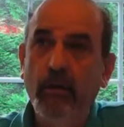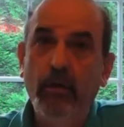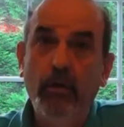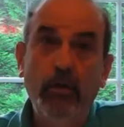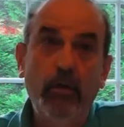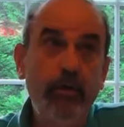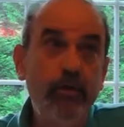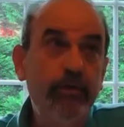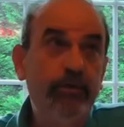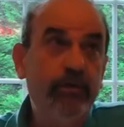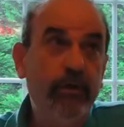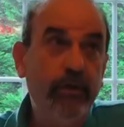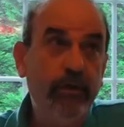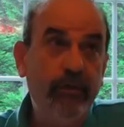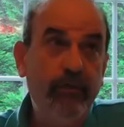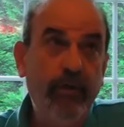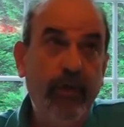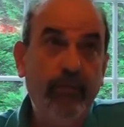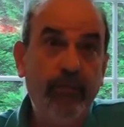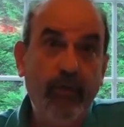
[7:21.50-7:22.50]
who used to
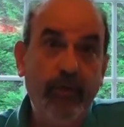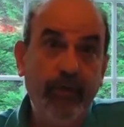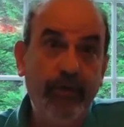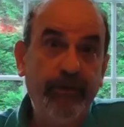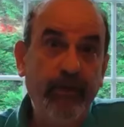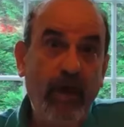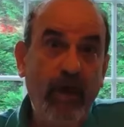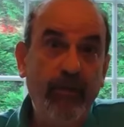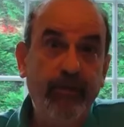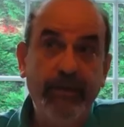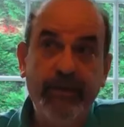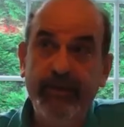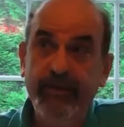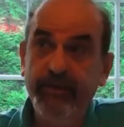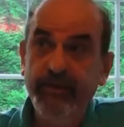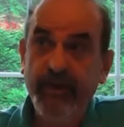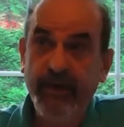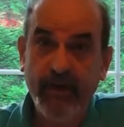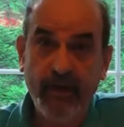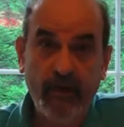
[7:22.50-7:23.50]
live up on the top of
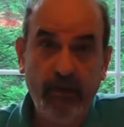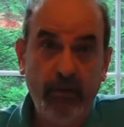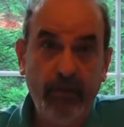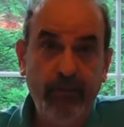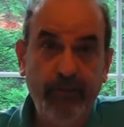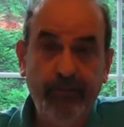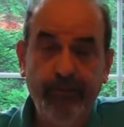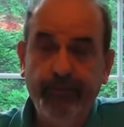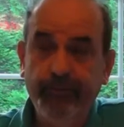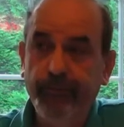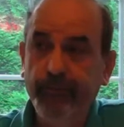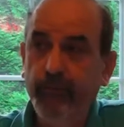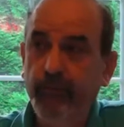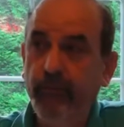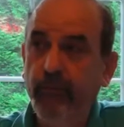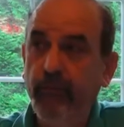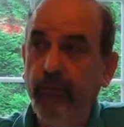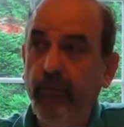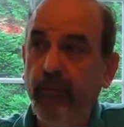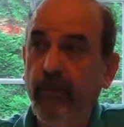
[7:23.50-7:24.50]
this hill.
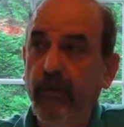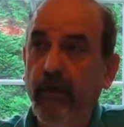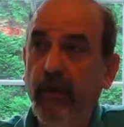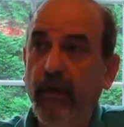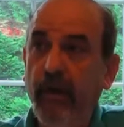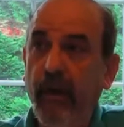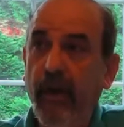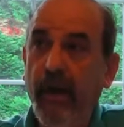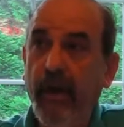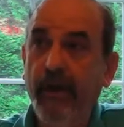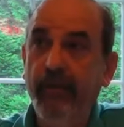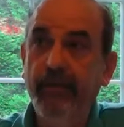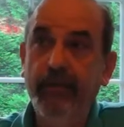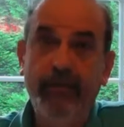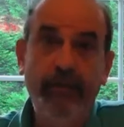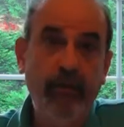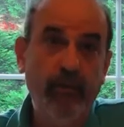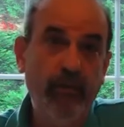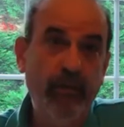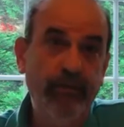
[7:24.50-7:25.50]
And
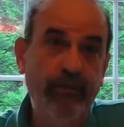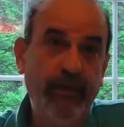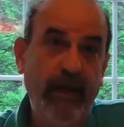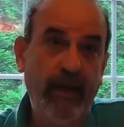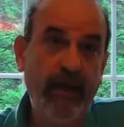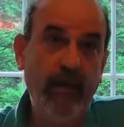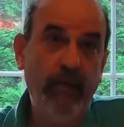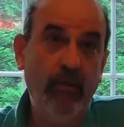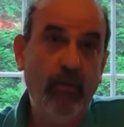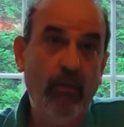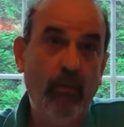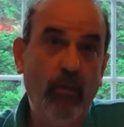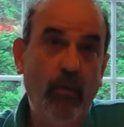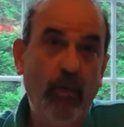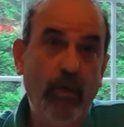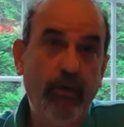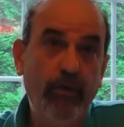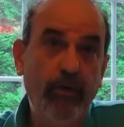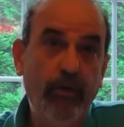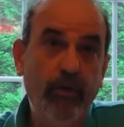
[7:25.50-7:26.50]
there was a
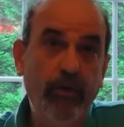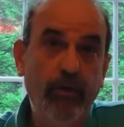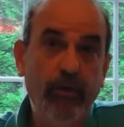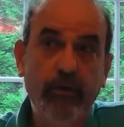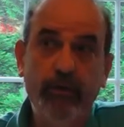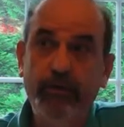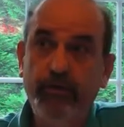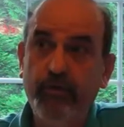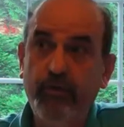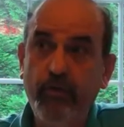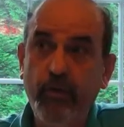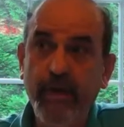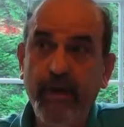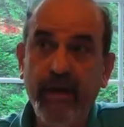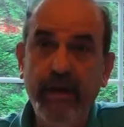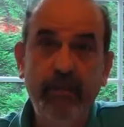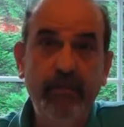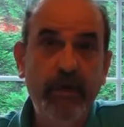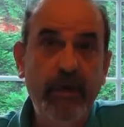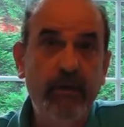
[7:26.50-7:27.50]
water
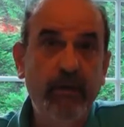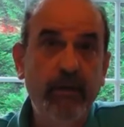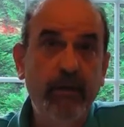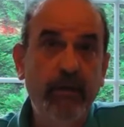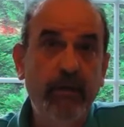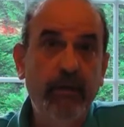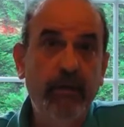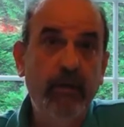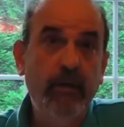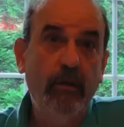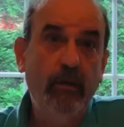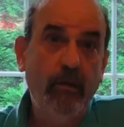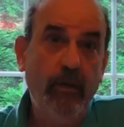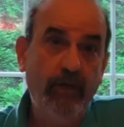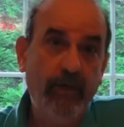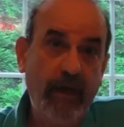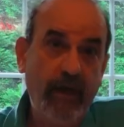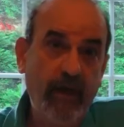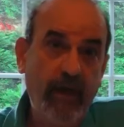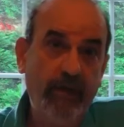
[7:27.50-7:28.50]
stream where
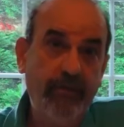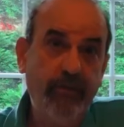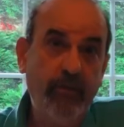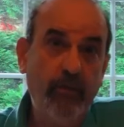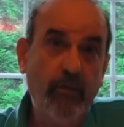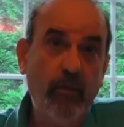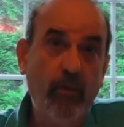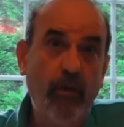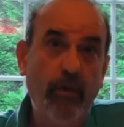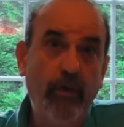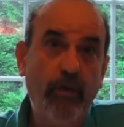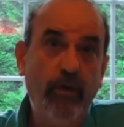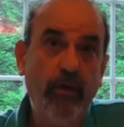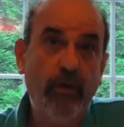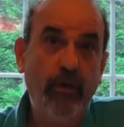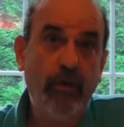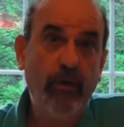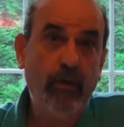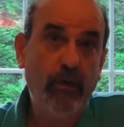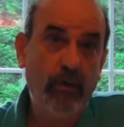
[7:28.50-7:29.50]
they got their water
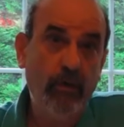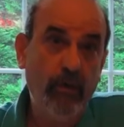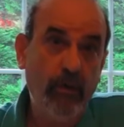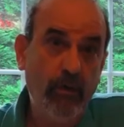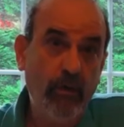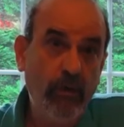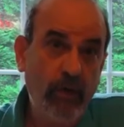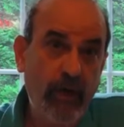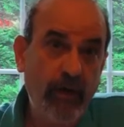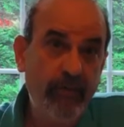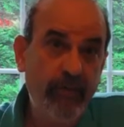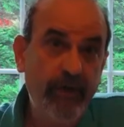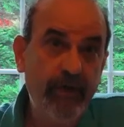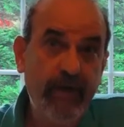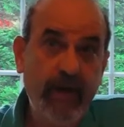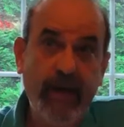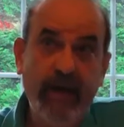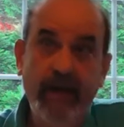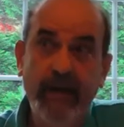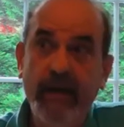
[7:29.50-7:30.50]
every
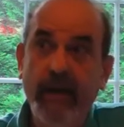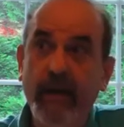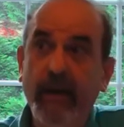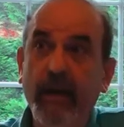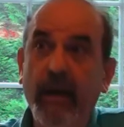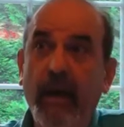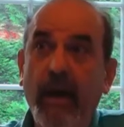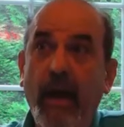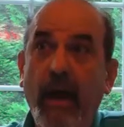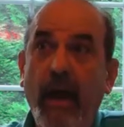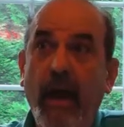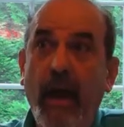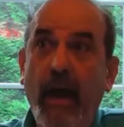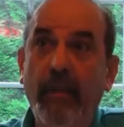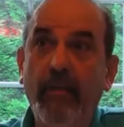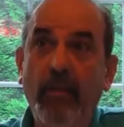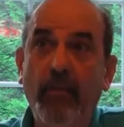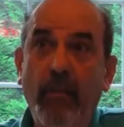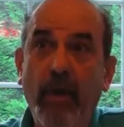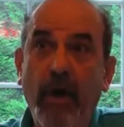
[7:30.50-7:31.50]
day. And
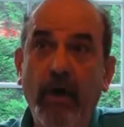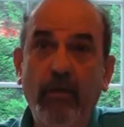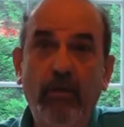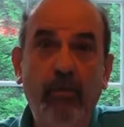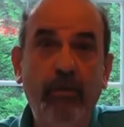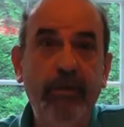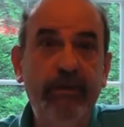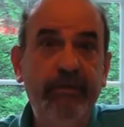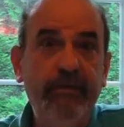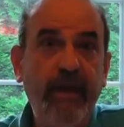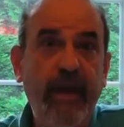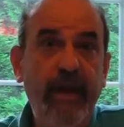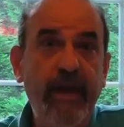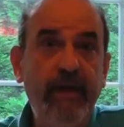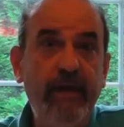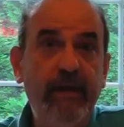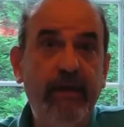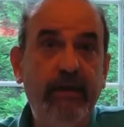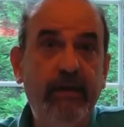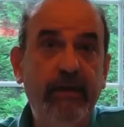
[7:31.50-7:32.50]
the monk would
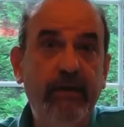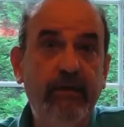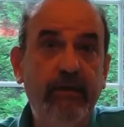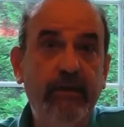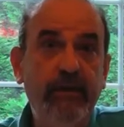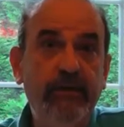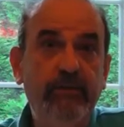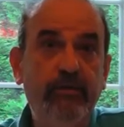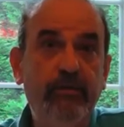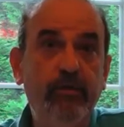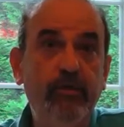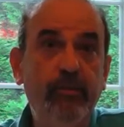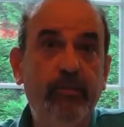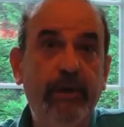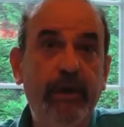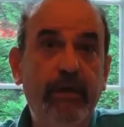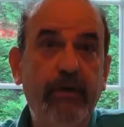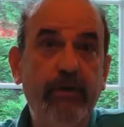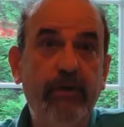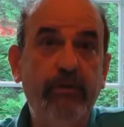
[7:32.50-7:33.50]
take these two
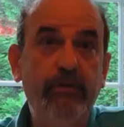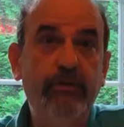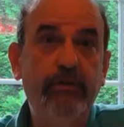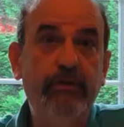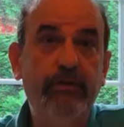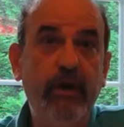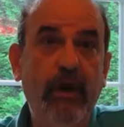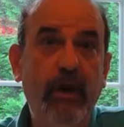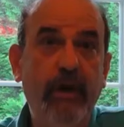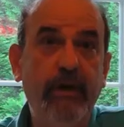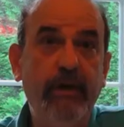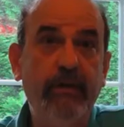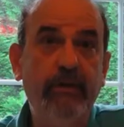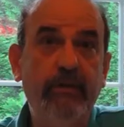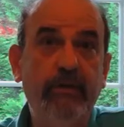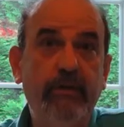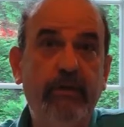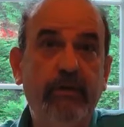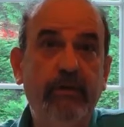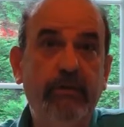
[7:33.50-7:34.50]
big, huge,
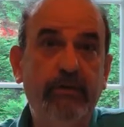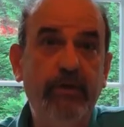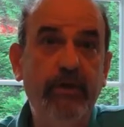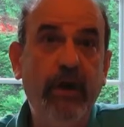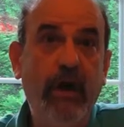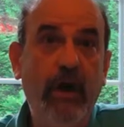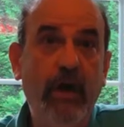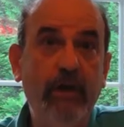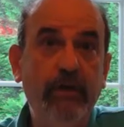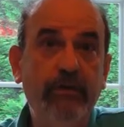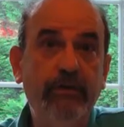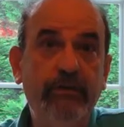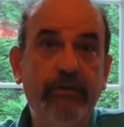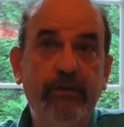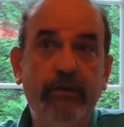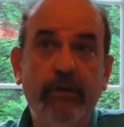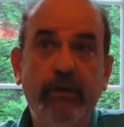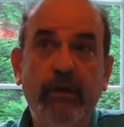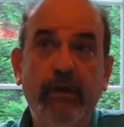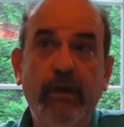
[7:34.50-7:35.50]
giant jugs,
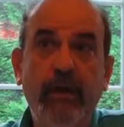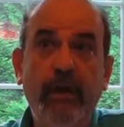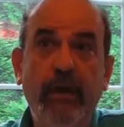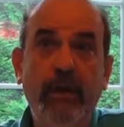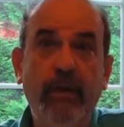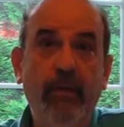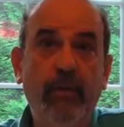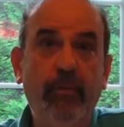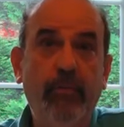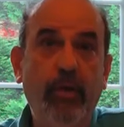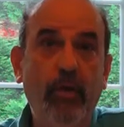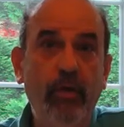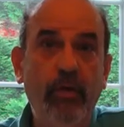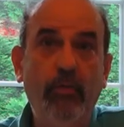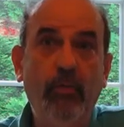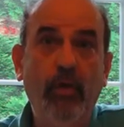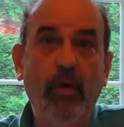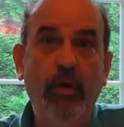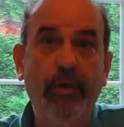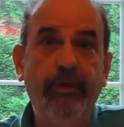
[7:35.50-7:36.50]
put them
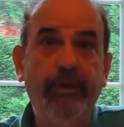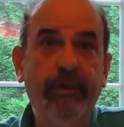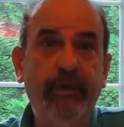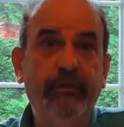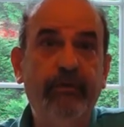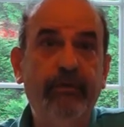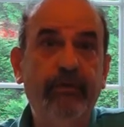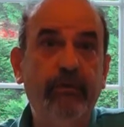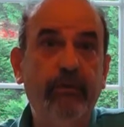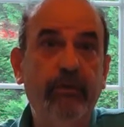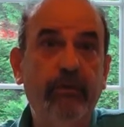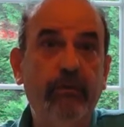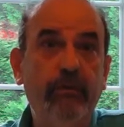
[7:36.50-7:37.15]
on this